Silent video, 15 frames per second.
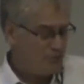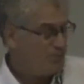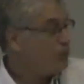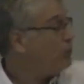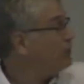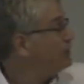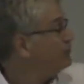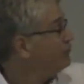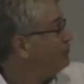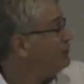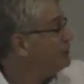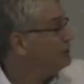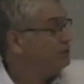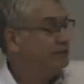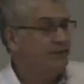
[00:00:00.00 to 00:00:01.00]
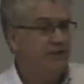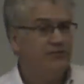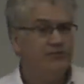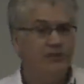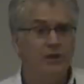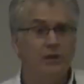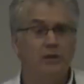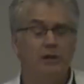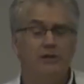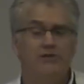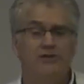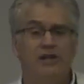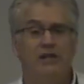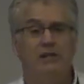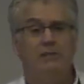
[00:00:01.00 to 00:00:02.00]
two points here. These uh,
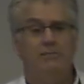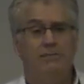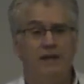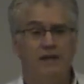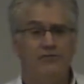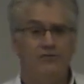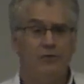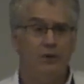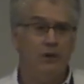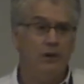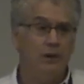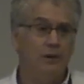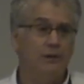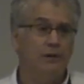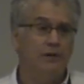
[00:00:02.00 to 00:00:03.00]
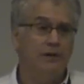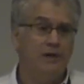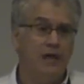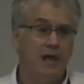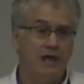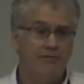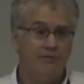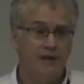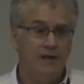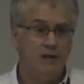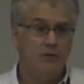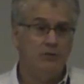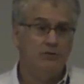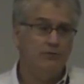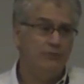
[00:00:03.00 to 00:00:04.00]
are data based on the
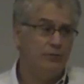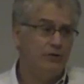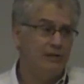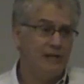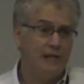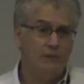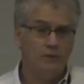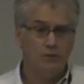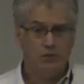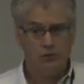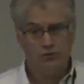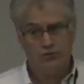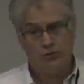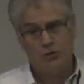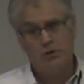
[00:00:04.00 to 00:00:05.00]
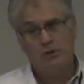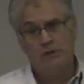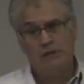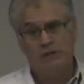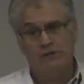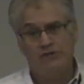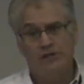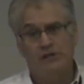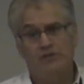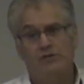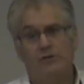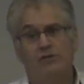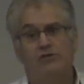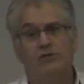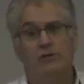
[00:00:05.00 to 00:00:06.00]
FAO, the Food and Agricultural
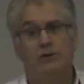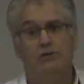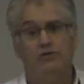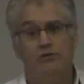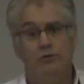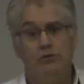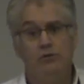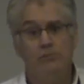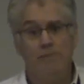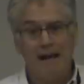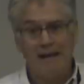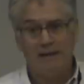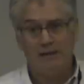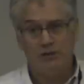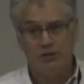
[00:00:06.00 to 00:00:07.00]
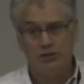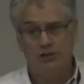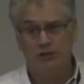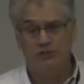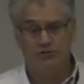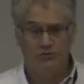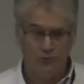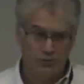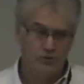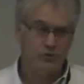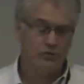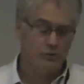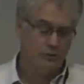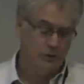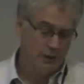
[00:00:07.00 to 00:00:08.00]
Organization's food balance sheets,
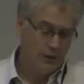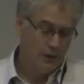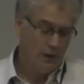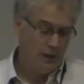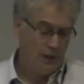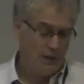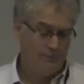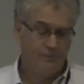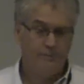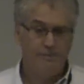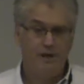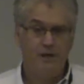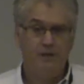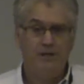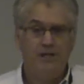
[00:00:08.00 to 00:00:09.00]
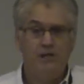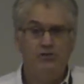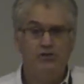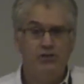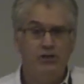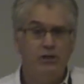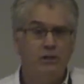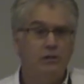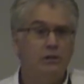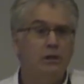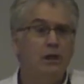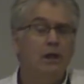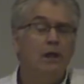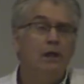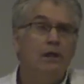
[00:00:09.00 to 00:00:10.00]
which are uh, prepared each
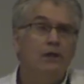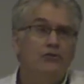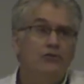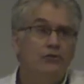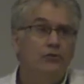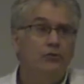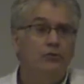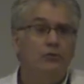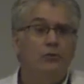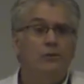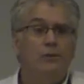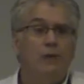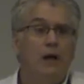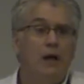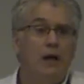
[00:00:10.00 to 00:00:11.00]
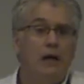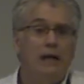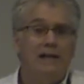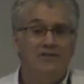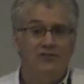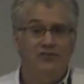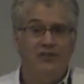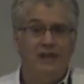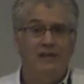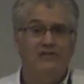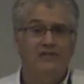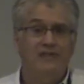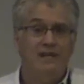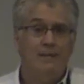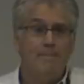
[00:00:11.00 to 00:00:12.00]
year to uh,
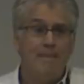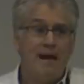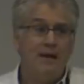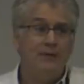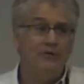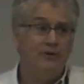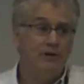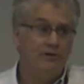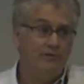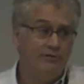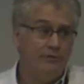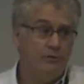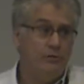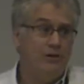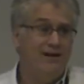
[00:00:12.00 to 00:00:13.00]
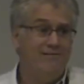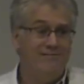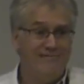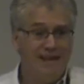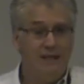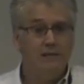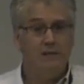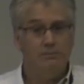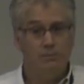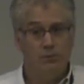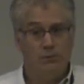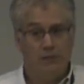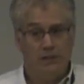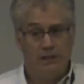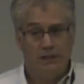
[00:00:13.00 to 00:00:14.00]
assess the amount of food
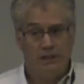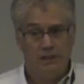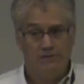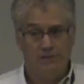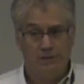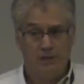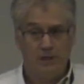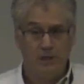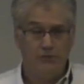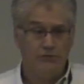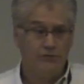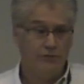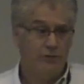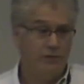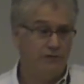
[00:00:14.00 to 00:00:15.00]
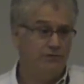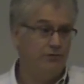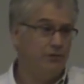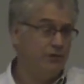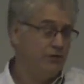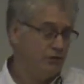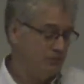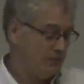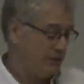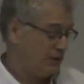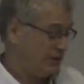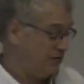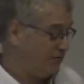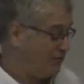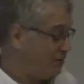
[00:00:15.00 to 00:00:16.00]
available in a given country for
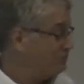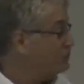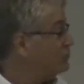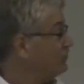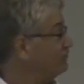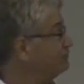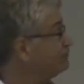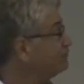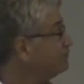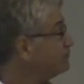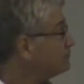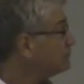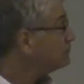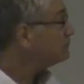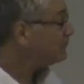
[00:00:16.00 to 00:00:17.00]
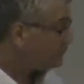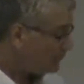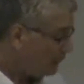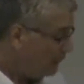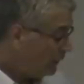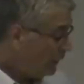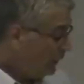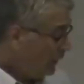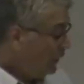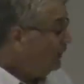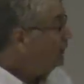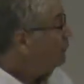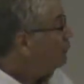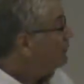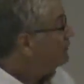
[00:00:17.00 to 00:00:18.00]
human consumption.
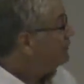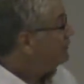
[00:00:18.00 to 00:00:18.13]
And